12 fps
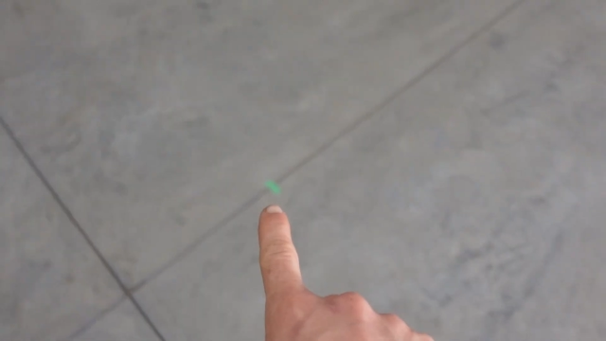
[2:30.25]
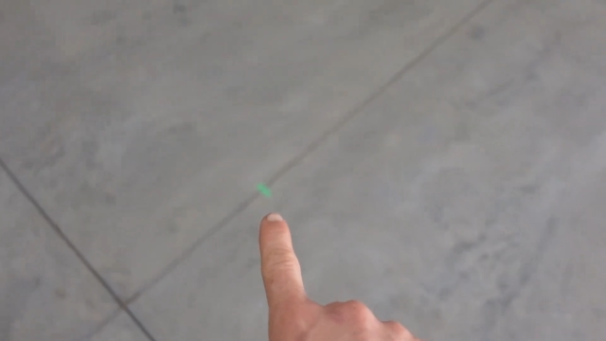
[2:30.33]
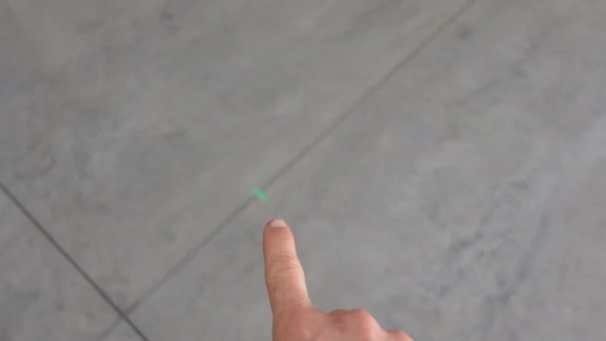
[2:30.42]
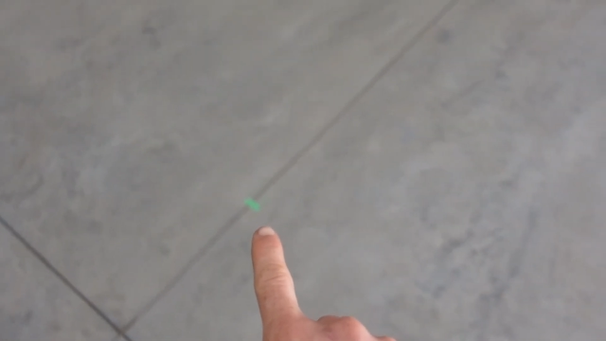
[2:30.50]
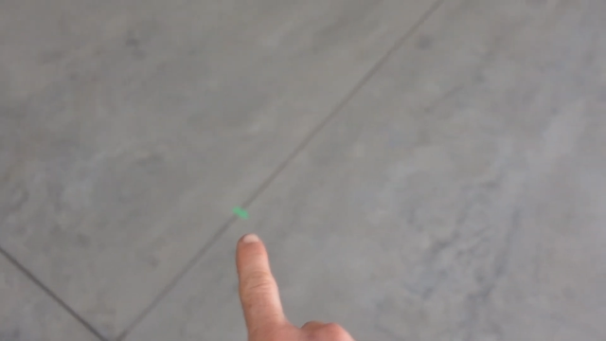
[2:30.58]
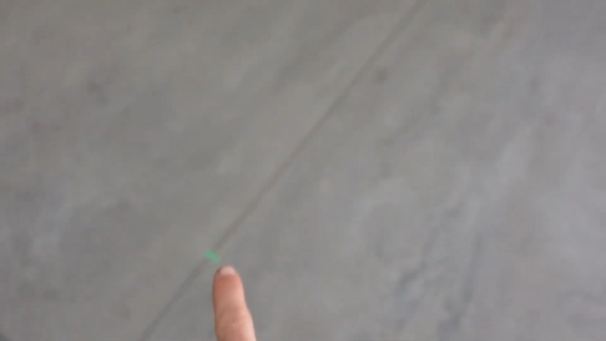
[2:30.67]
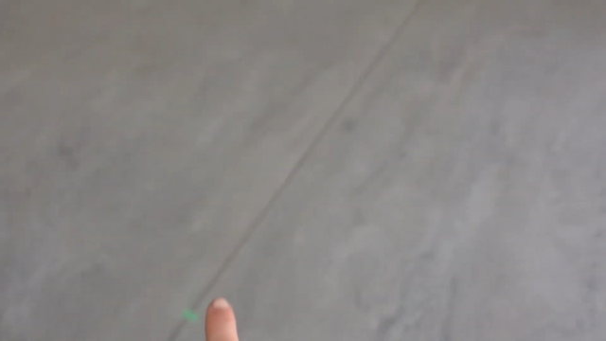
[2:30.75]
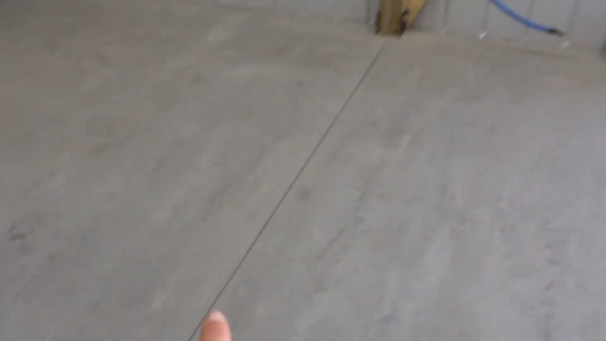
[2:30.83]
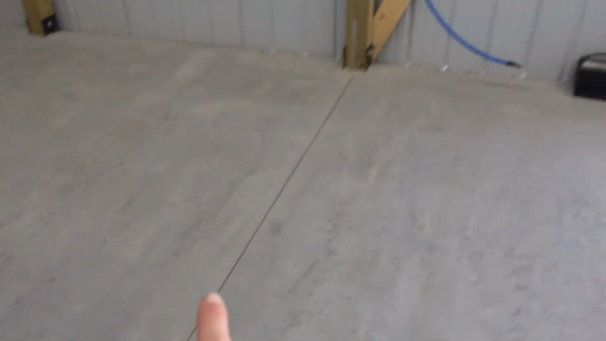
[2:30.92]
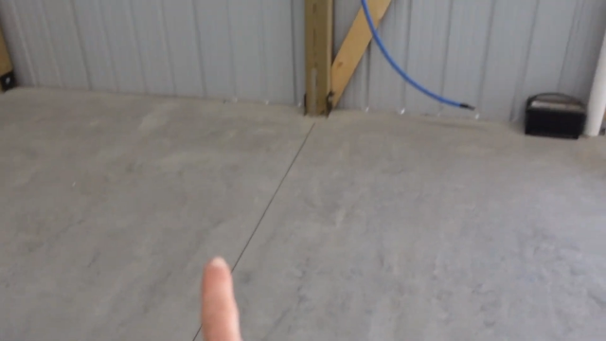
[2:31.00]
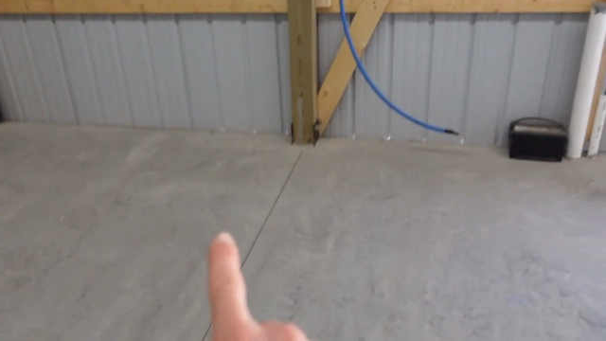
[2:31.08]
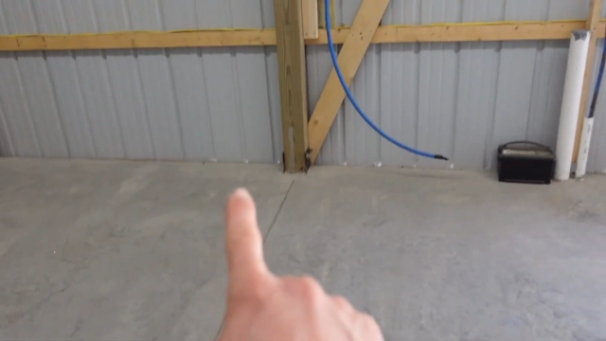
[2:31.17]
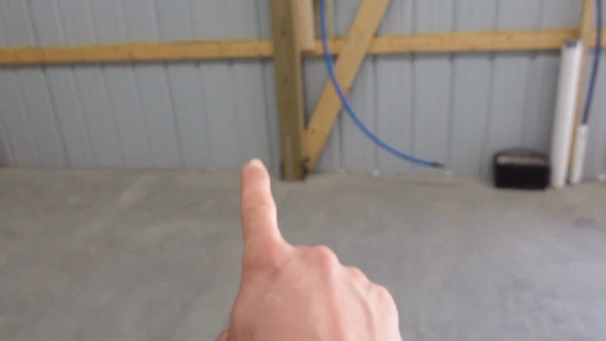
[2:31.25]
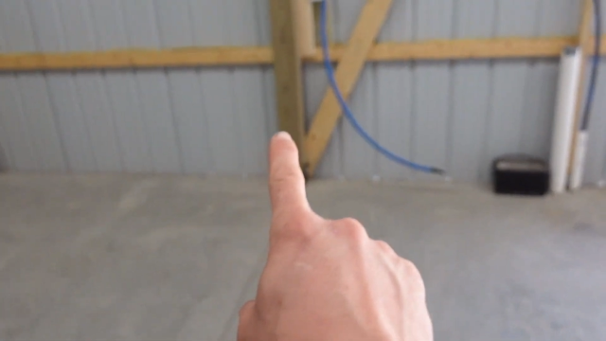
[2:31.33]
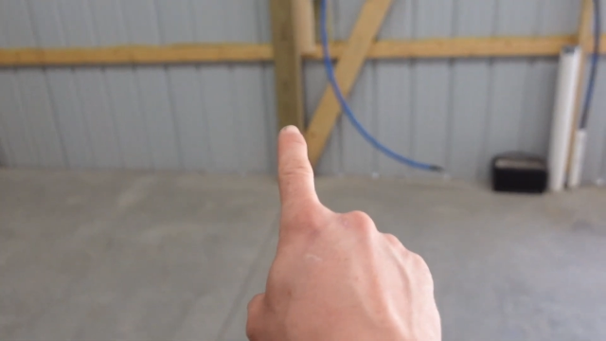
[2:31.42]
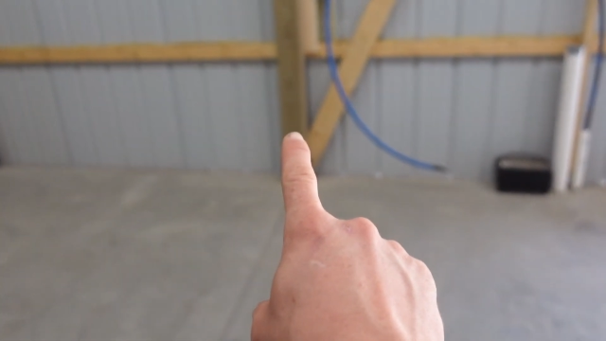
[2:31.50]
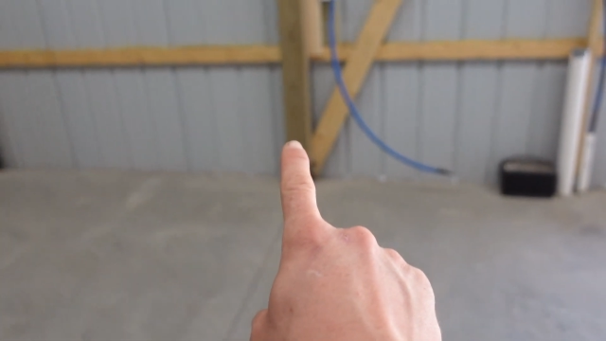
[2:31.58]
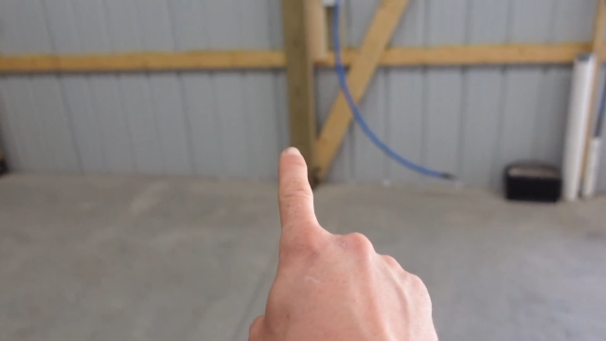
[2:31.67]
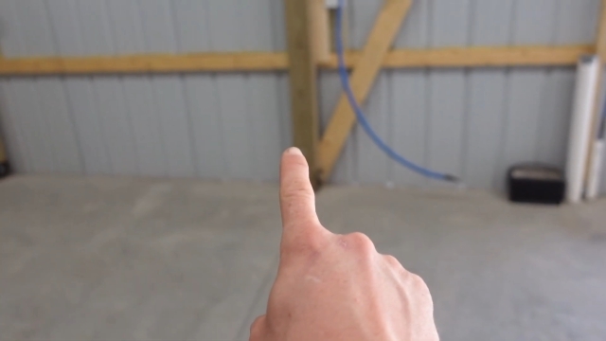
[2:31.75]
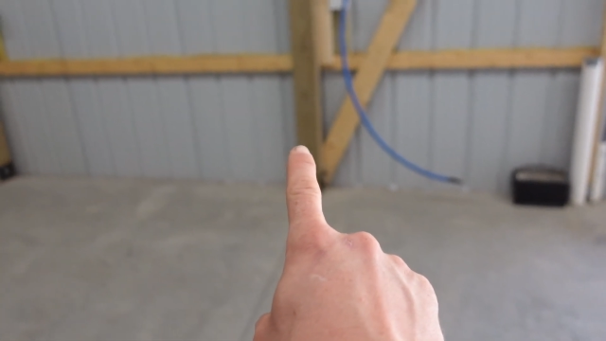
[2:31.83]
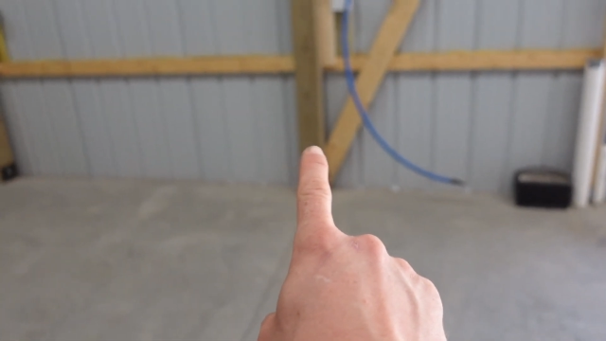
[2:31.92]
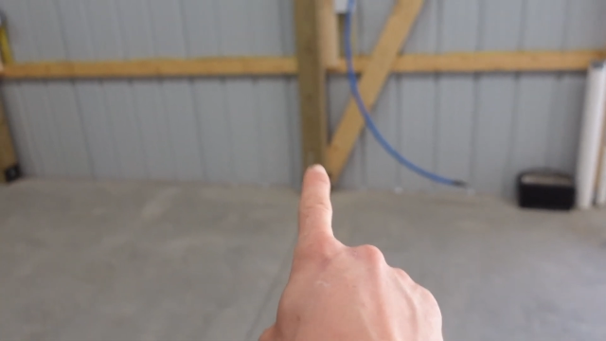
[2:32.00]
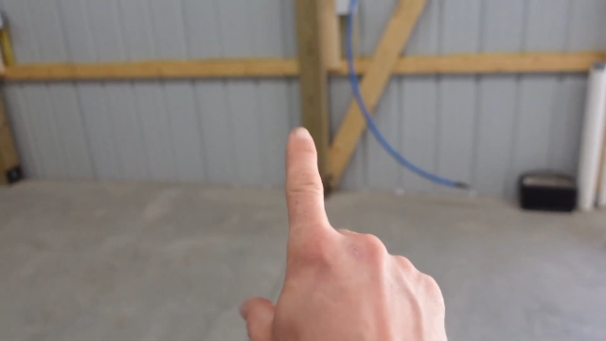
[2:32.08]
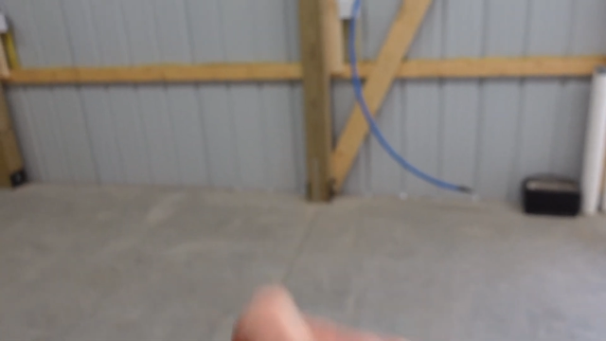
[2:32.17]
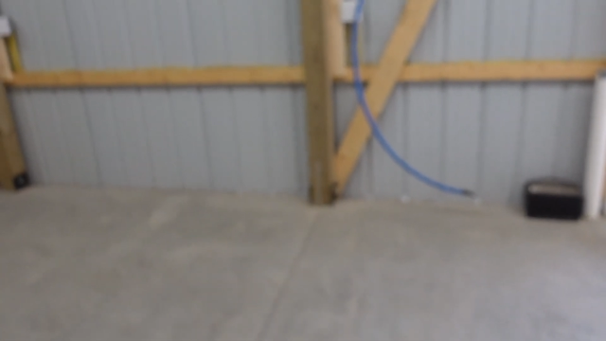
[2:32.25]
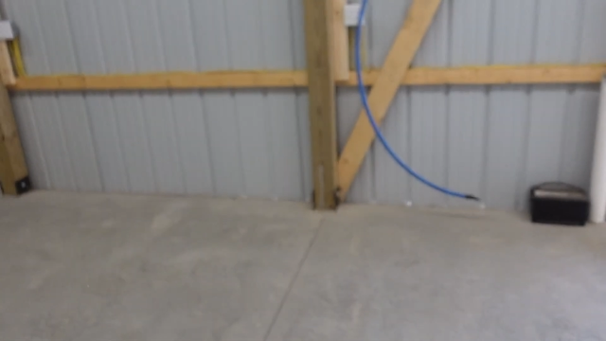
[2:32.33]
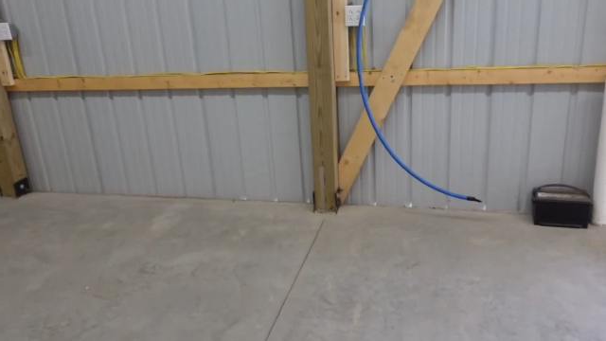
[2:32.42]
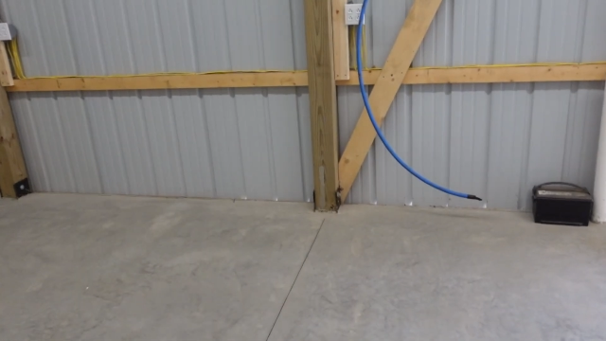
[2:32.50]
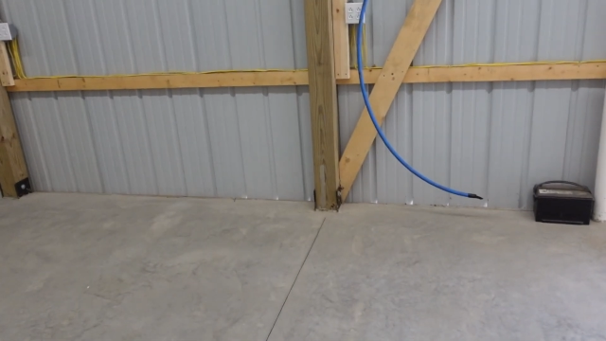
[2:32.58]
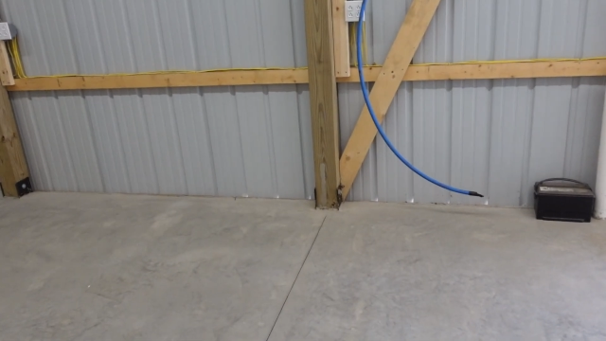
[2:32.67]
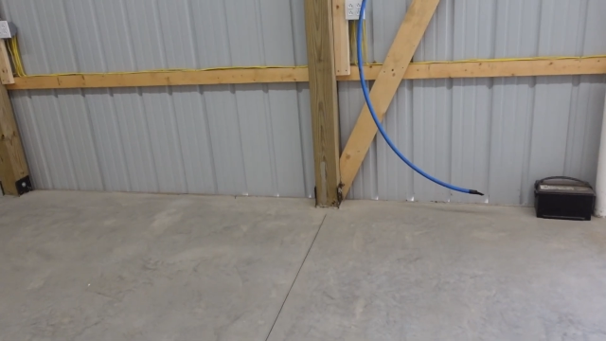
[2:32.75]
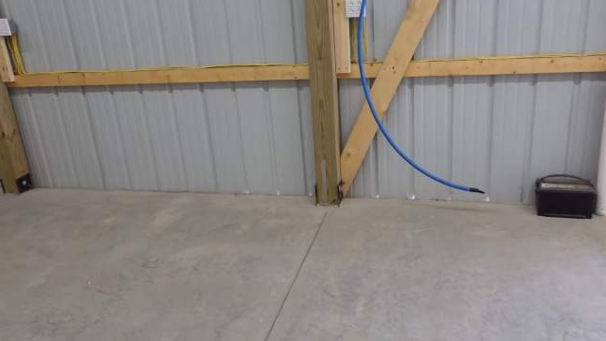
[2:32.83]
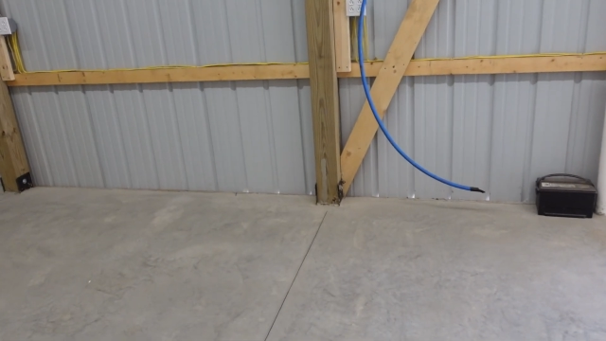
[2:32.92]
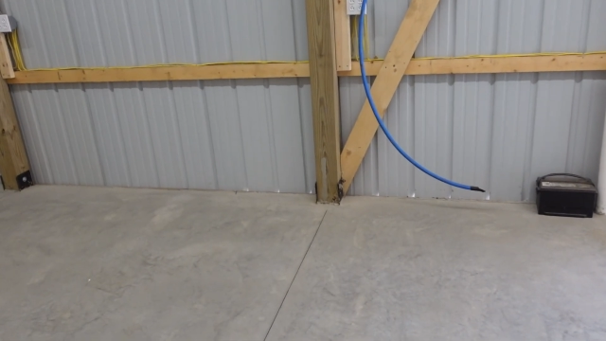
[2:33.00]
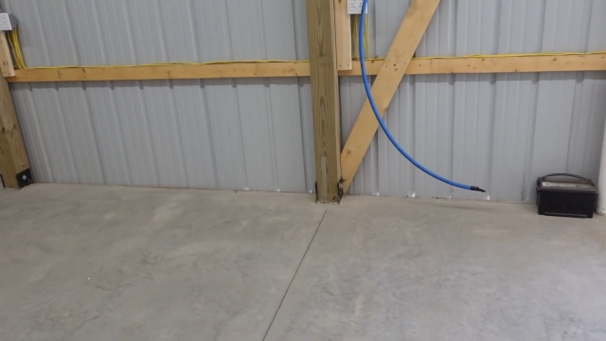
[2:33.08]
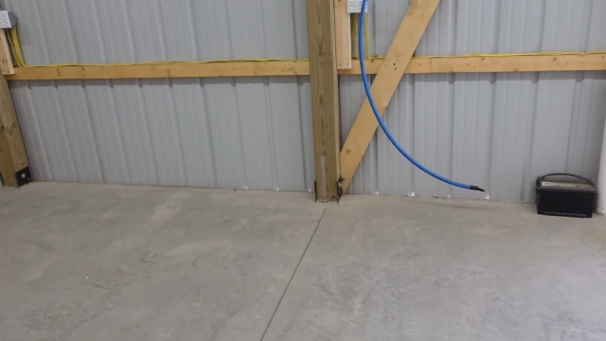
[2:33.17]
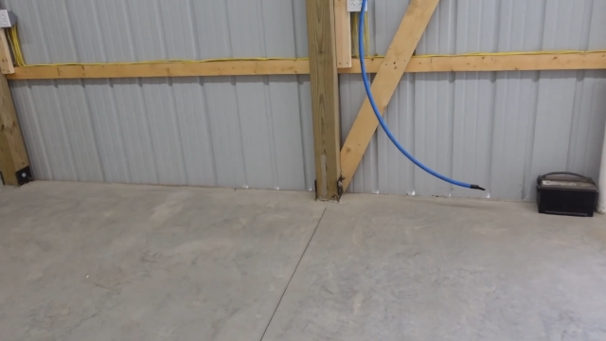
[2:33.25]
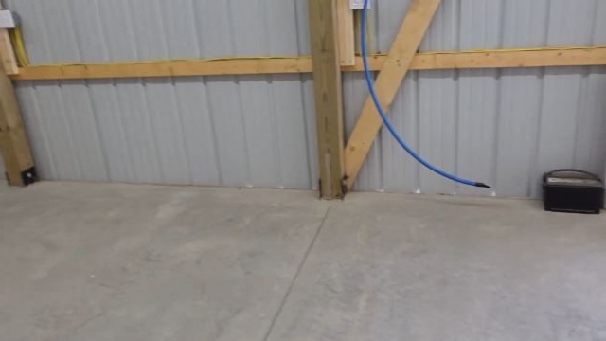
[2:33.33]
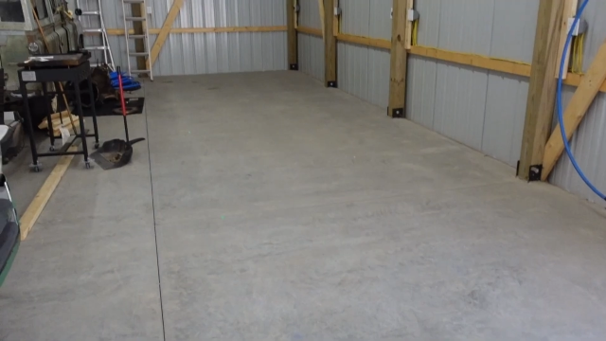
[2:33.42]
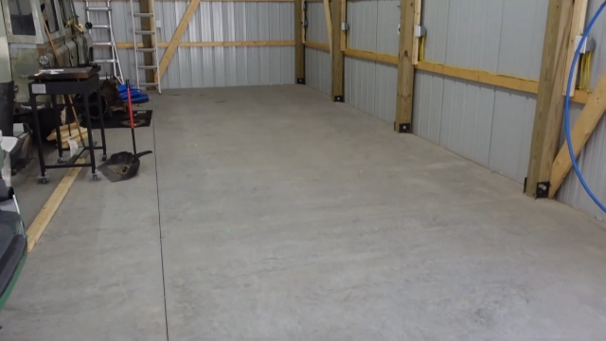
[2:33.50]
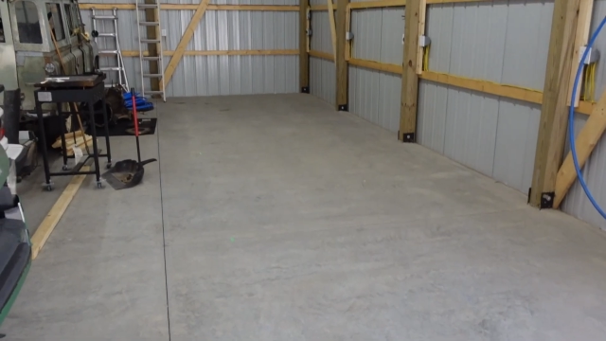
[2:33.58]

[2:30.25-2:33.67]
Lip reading: [unreadable: no face in view]